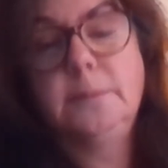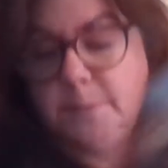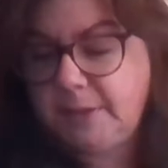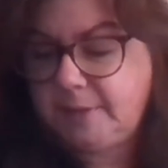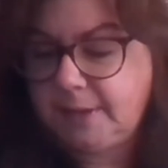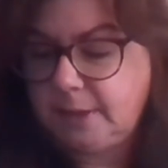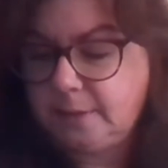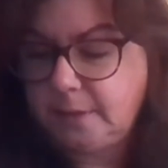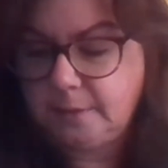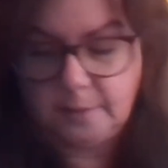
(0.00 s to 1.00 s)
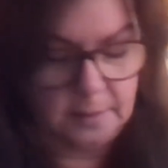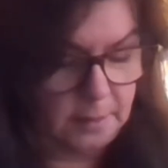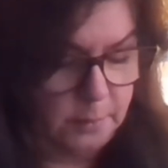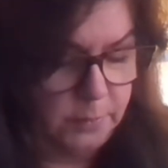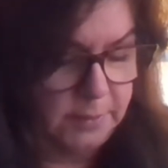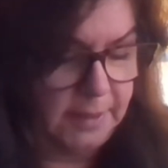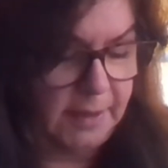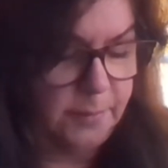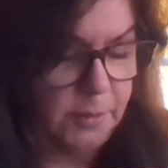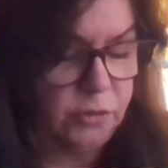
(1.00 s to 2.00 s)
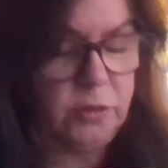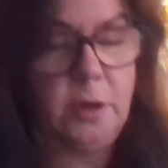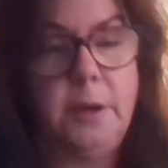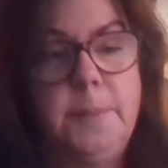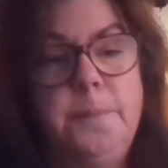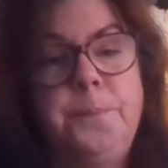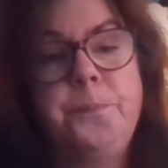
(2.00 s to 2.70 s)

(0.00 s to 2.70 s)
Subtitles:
busy and I wouldn't have much time.